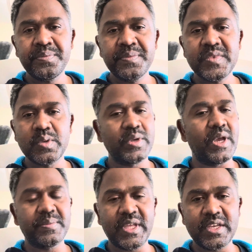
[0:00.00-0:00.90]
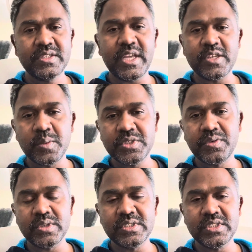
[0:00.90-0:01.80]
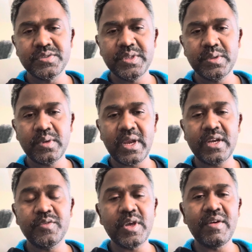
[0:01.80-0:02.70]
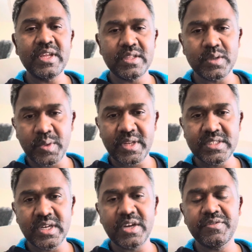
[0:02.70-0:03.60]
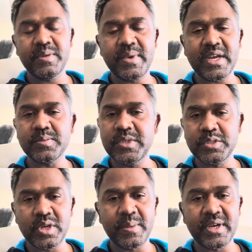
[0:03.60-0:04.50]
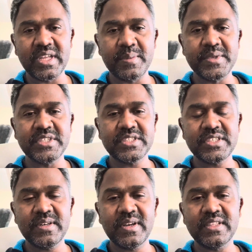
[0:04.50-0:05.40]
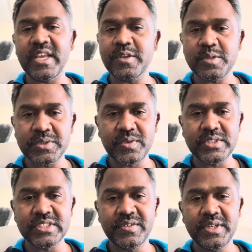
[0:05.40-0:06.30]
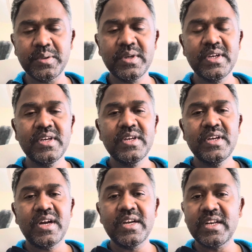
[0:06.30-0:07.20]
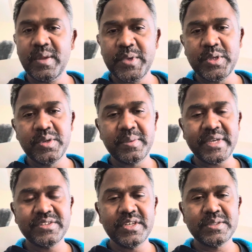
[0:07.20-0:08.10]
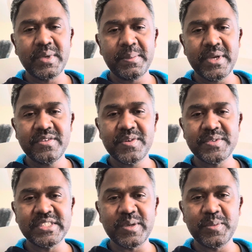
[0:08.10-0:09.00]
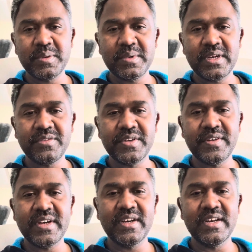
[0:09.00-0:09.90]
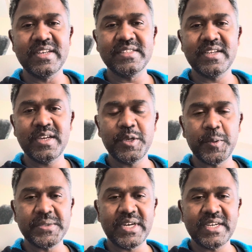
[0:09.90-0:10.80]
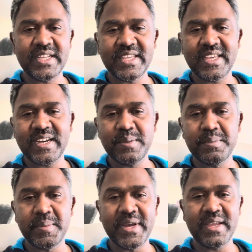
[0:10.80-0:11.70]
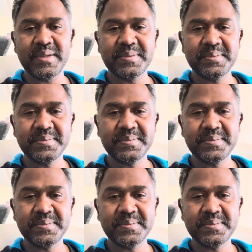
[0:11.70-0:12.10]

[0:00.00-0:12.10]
So yeah, thanks so much for watching this video, and if you have any other queries or any feedbacks, please do comment in the comment section. And thank you so much for watching the video. Until I meet you in the next video, it's bye bye from Sachin Shanmugam and your favorite Little Sly YouTube channel. Take care and bye bye.